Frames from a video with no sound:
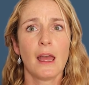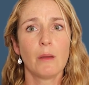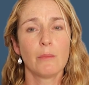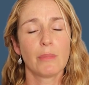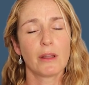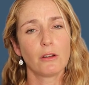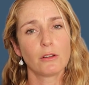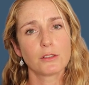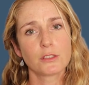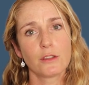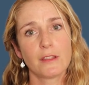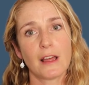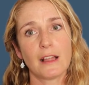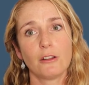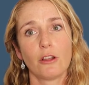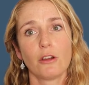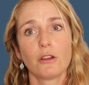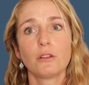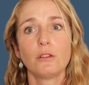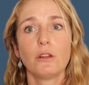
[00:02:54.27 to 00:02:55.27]
but also that
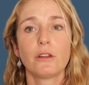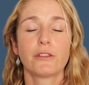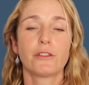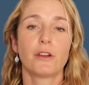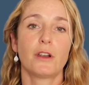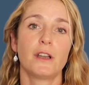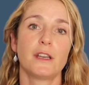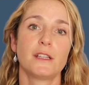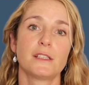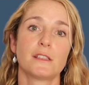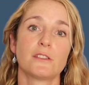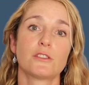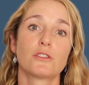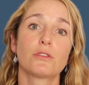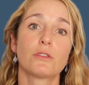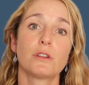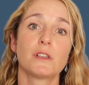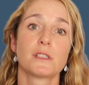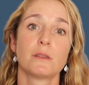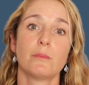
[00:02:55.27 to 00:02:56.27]
local authorities and
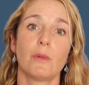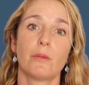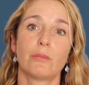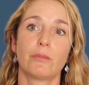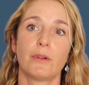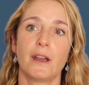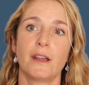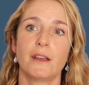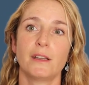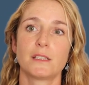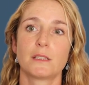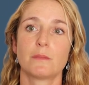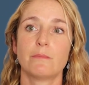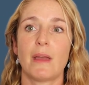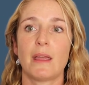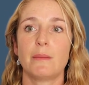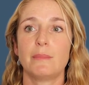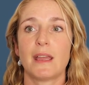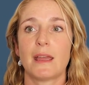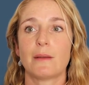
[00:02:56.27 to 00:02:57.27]
tourism operators
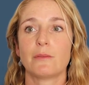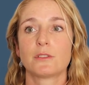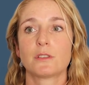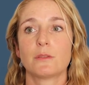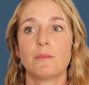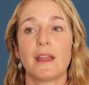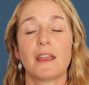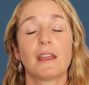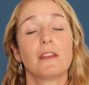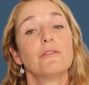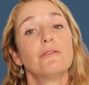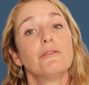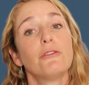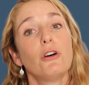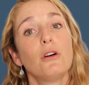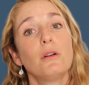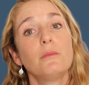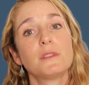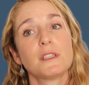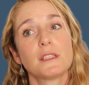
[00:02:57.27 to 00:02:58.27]
may be able to make
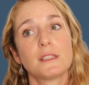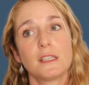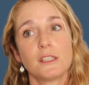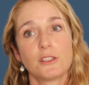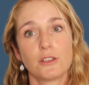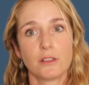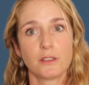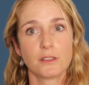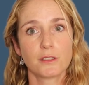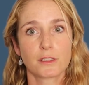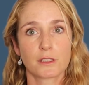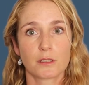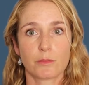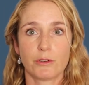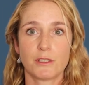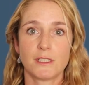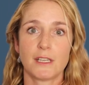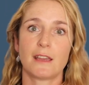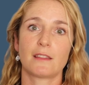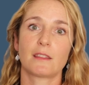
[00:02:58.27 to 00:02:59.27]
informed decisions to
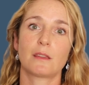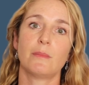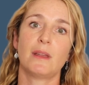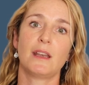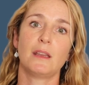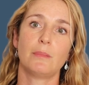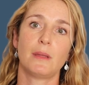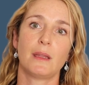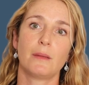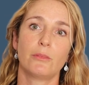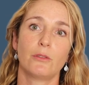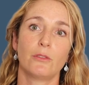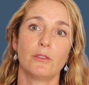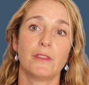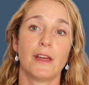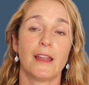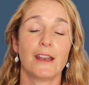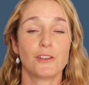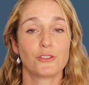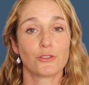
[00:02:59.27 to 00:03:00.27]
protect the many people
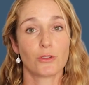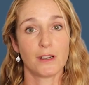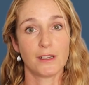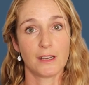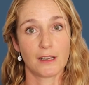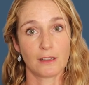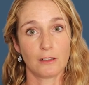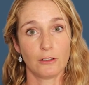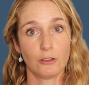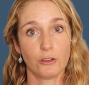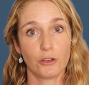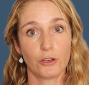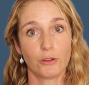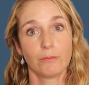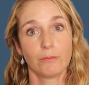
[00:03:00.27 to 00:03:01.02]
that enjoy Ningaloo